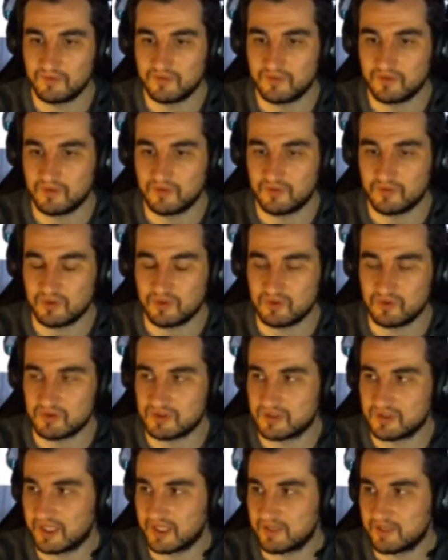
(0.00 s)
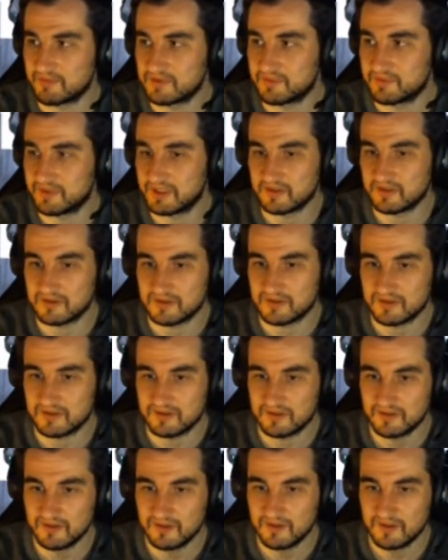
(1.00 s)
those games, because
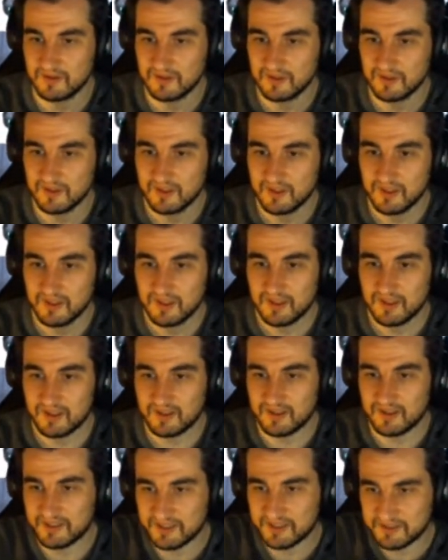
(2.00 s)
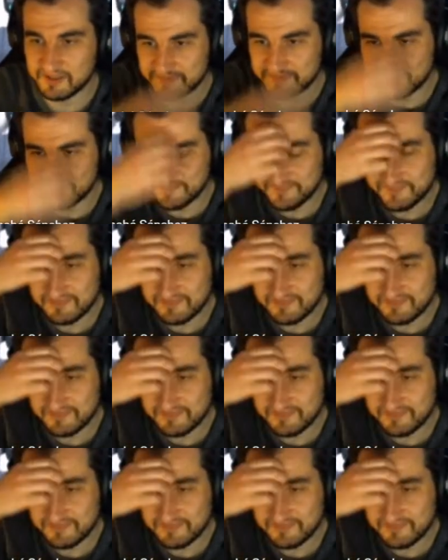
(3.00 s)
for